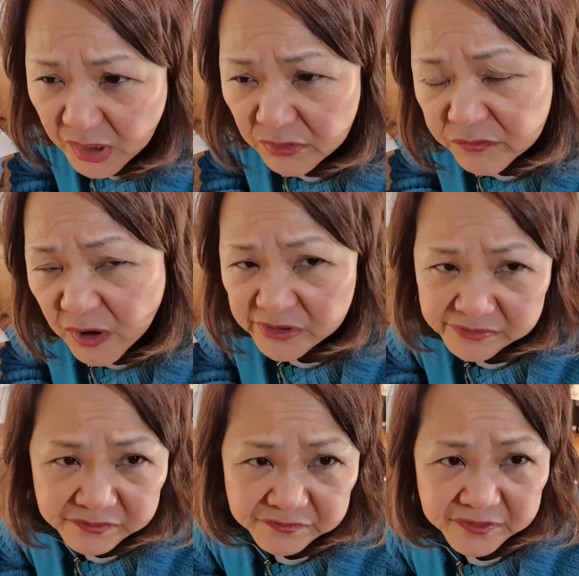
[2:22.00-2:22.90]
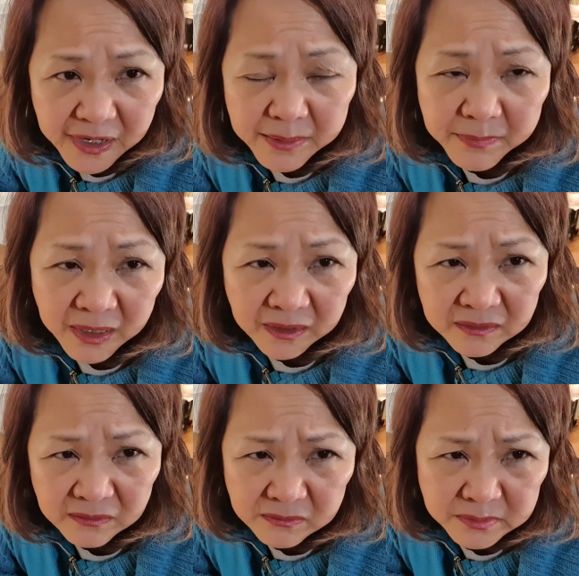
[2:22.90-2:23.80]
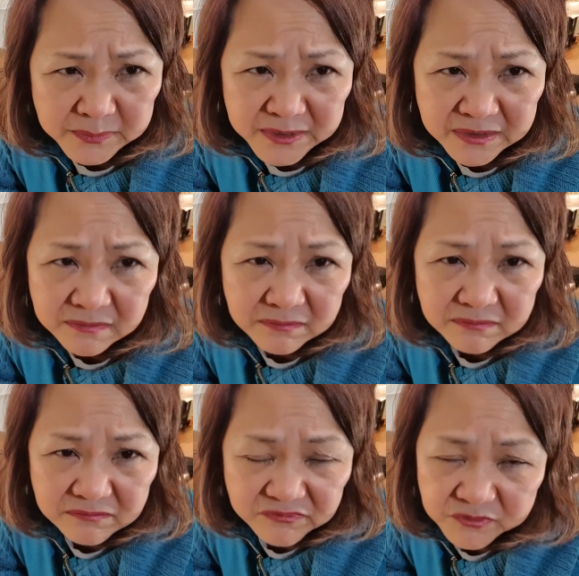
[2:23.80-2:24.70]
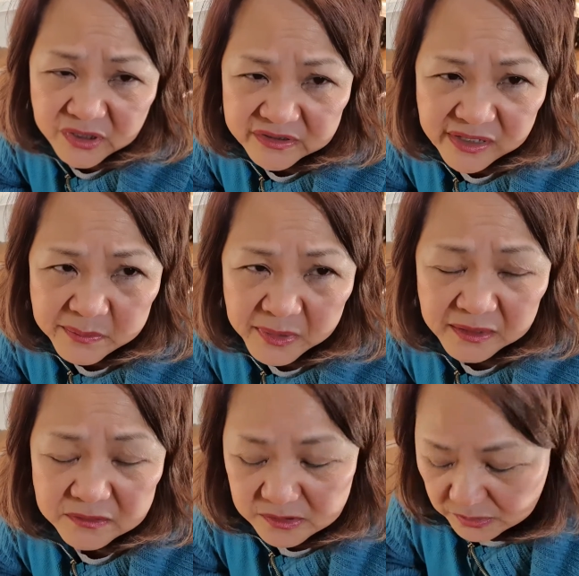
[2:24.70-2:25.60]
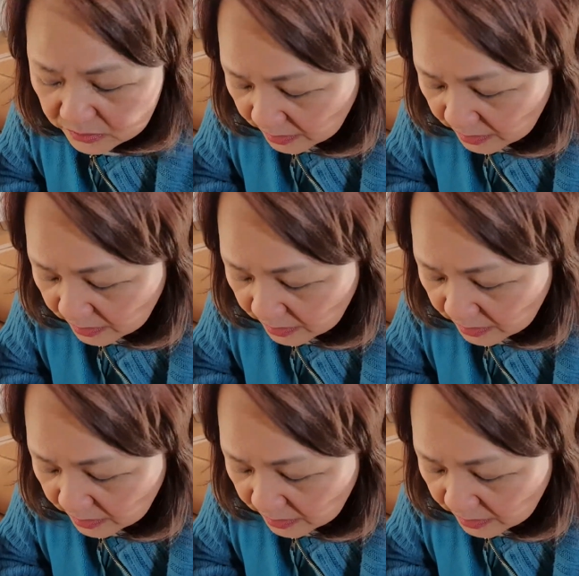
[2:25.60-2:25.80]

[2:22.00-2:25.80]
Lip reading: 450 ml or maybe 400 ml. So